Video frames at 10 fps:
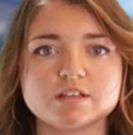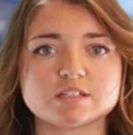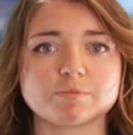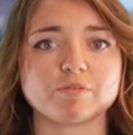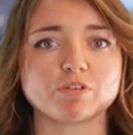
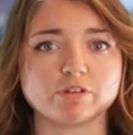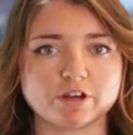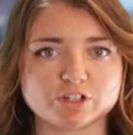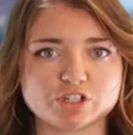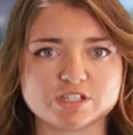some of the
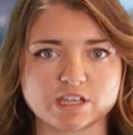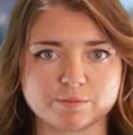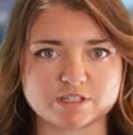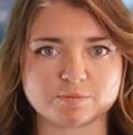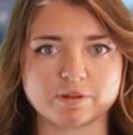largest
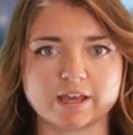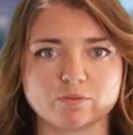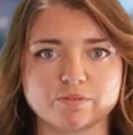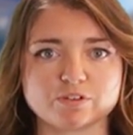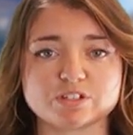salmon supplying
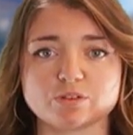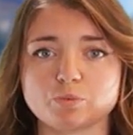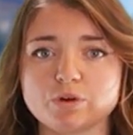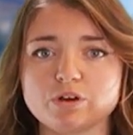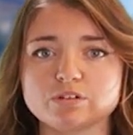rivers in the
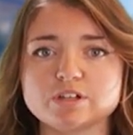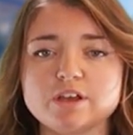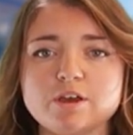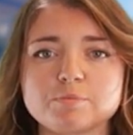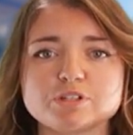world,
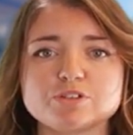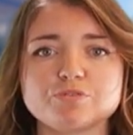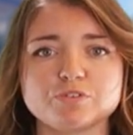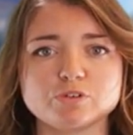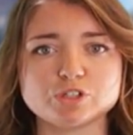but to the
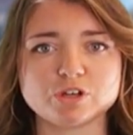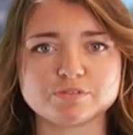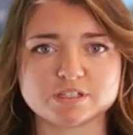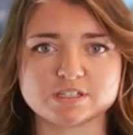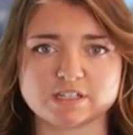future of
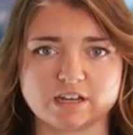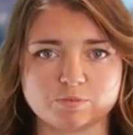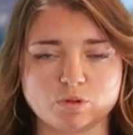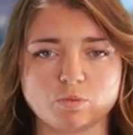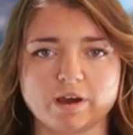
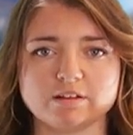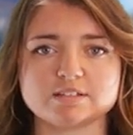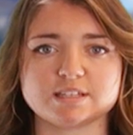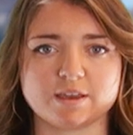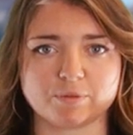sustainable
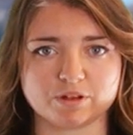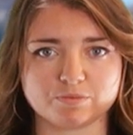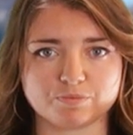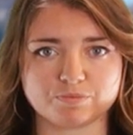wild salmon.